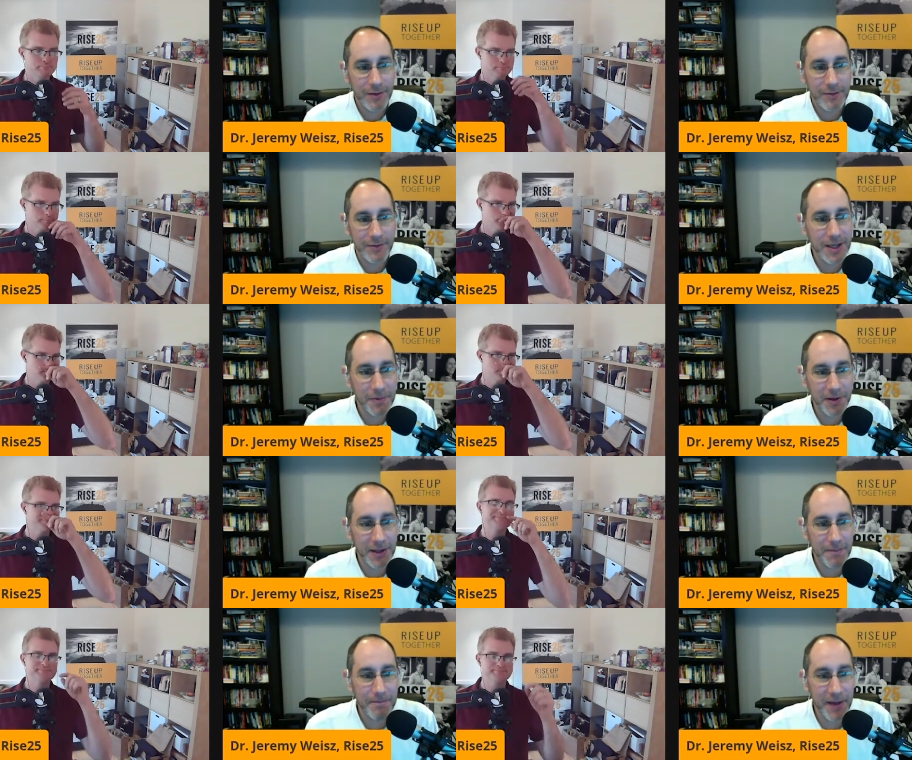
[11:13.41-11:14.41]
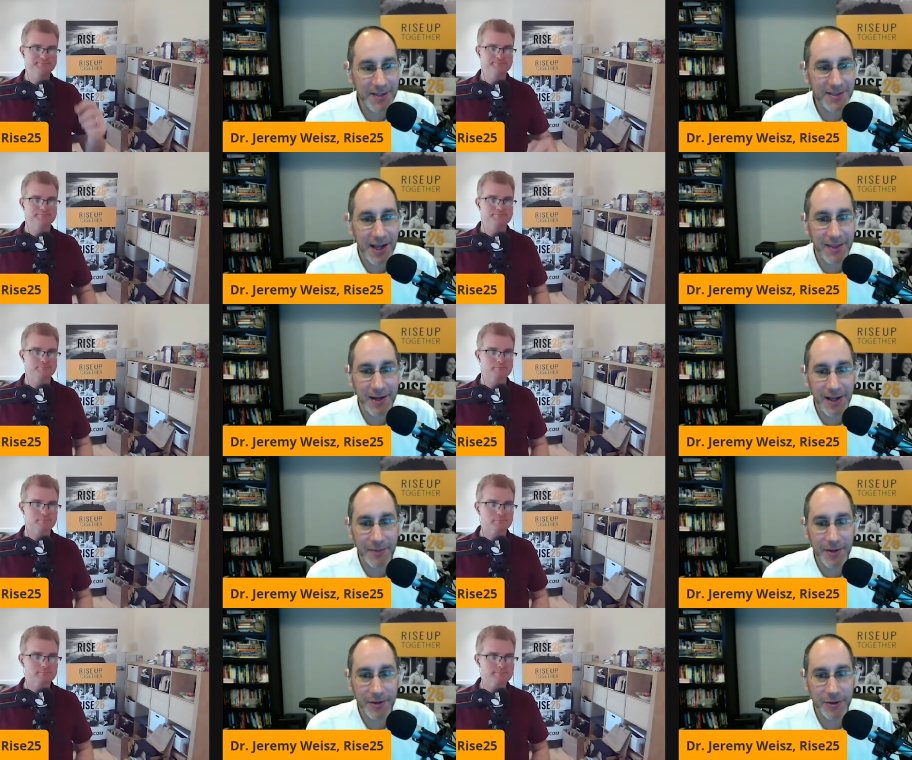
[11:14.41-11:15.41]
Speaker 1: typically based on the name of
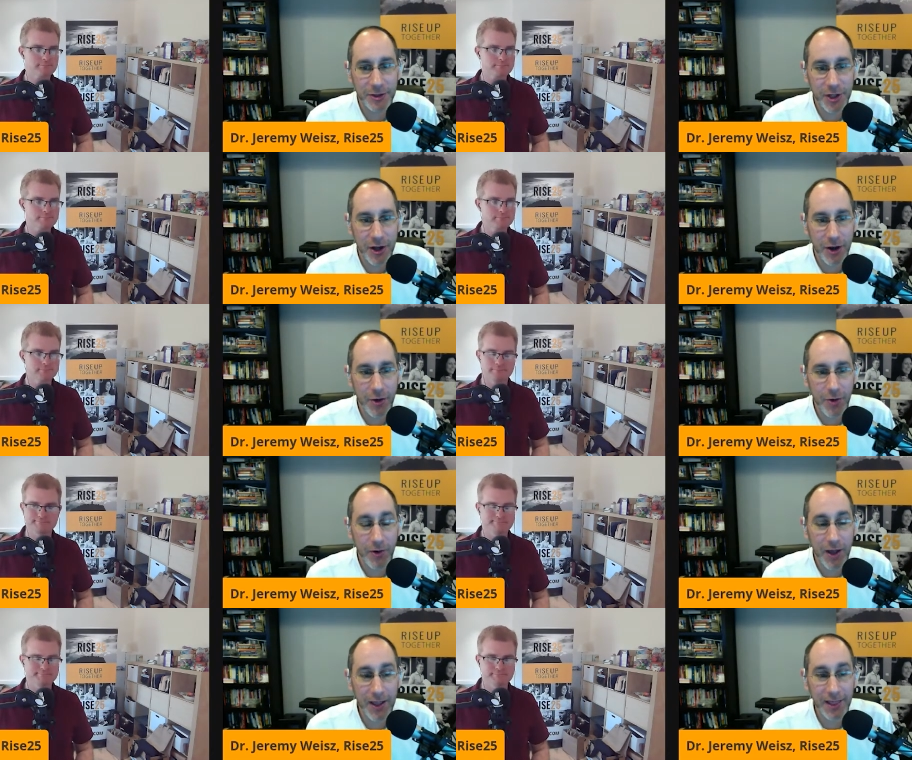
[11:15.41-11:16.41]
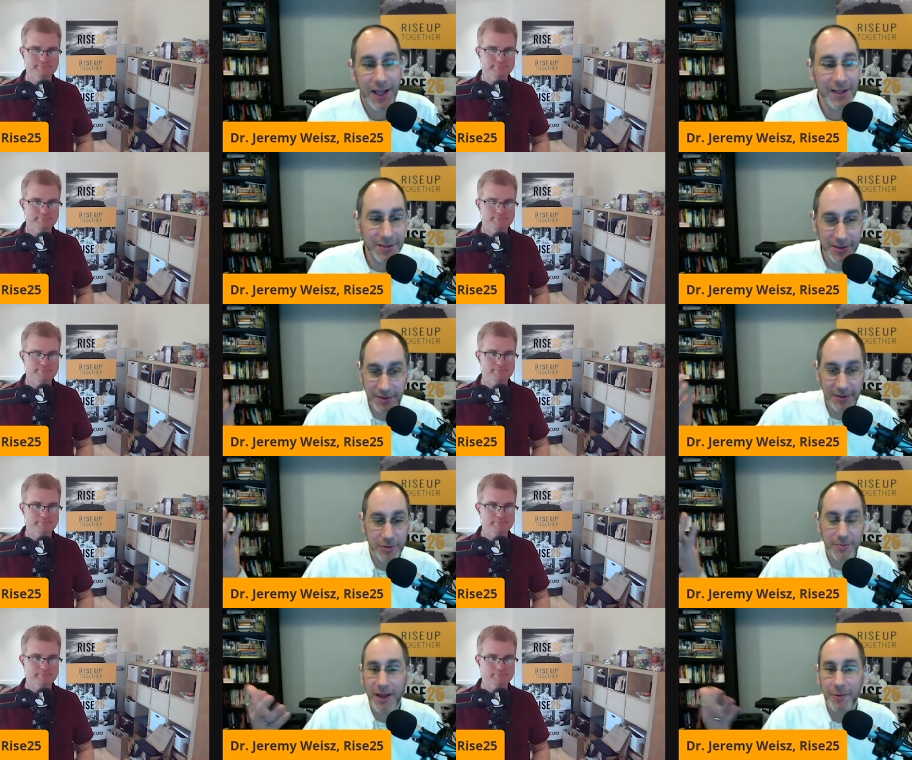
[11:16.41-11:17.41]
your show, unless you
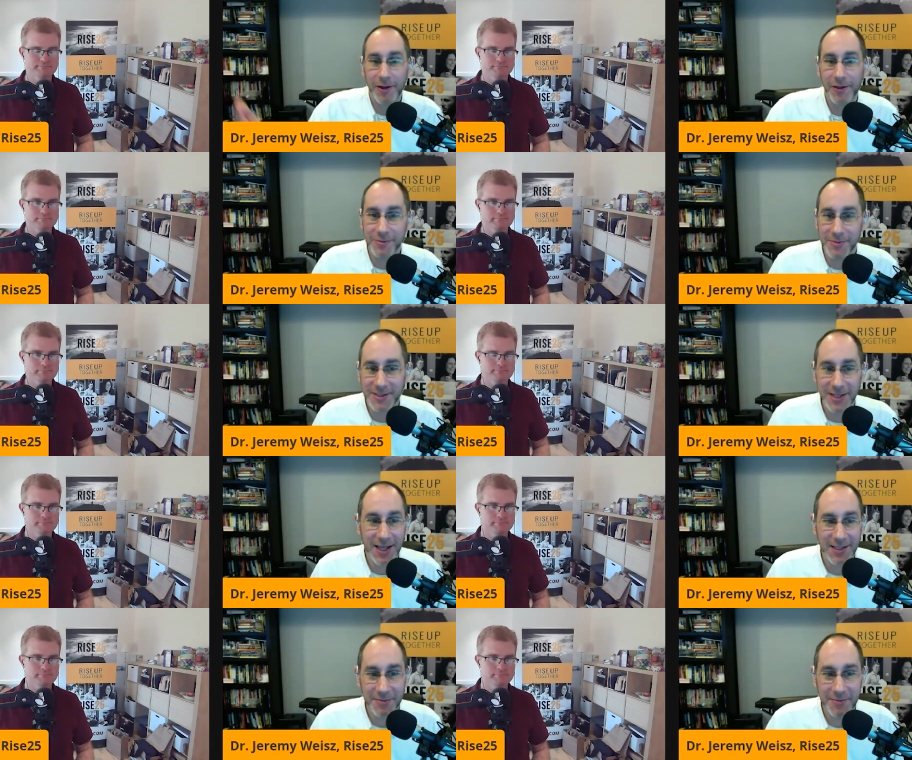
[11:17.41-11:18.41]
make one of those mistakes of